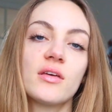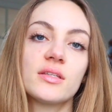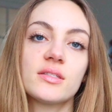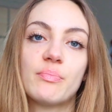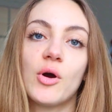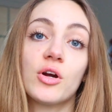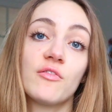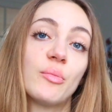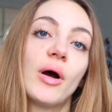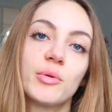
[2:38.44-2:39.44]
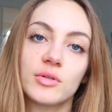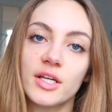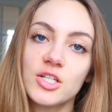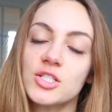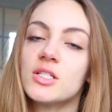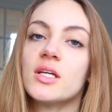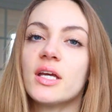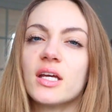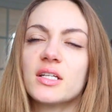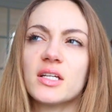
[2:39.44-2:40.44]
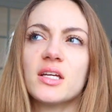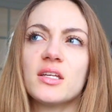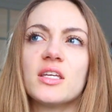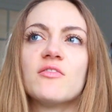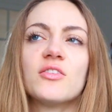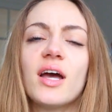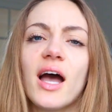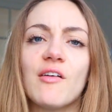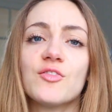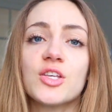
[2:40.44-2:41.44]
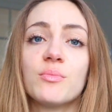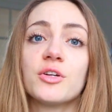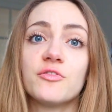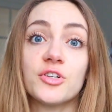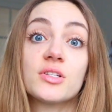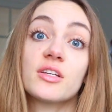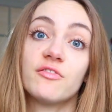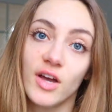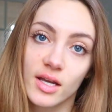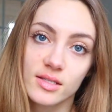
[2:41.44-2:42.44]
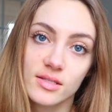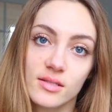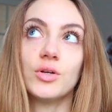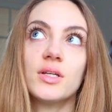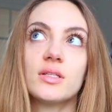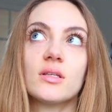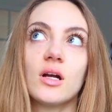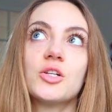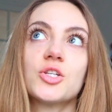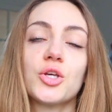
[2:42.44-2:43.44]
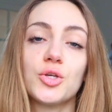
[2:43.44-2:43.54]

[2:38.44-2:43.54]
this part of the population and can even have some adverse effects. Gluten is such a